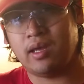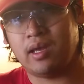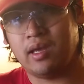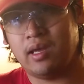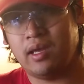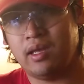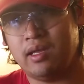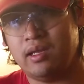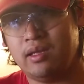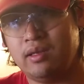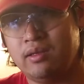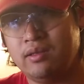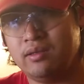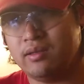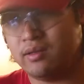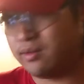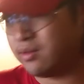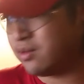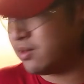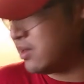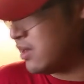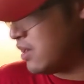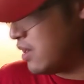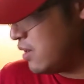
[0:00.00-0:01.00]
and
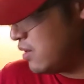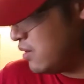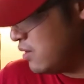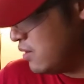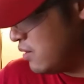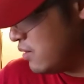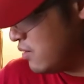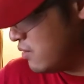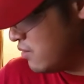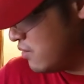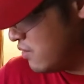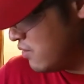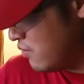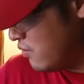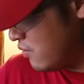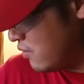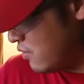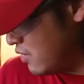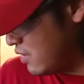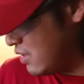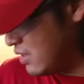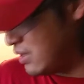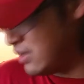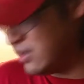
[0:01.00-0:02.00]
then
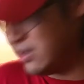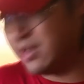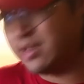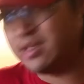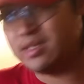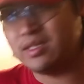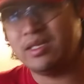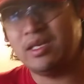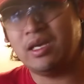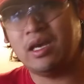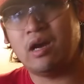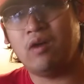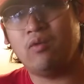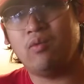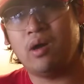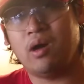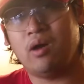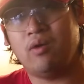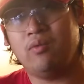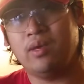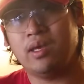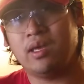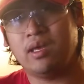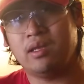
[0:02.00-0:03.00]
let's see how
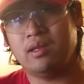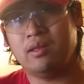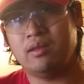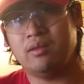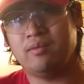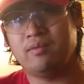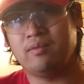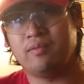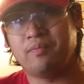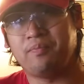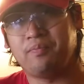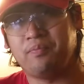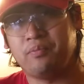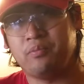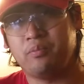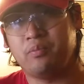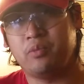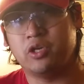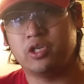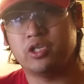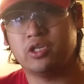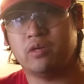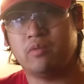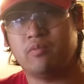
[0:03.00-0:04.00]
well we can
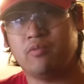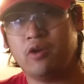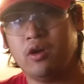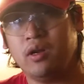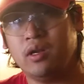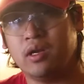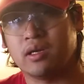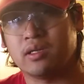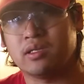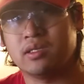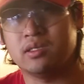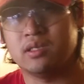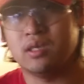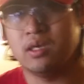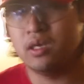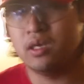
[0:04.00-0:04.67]
push out product."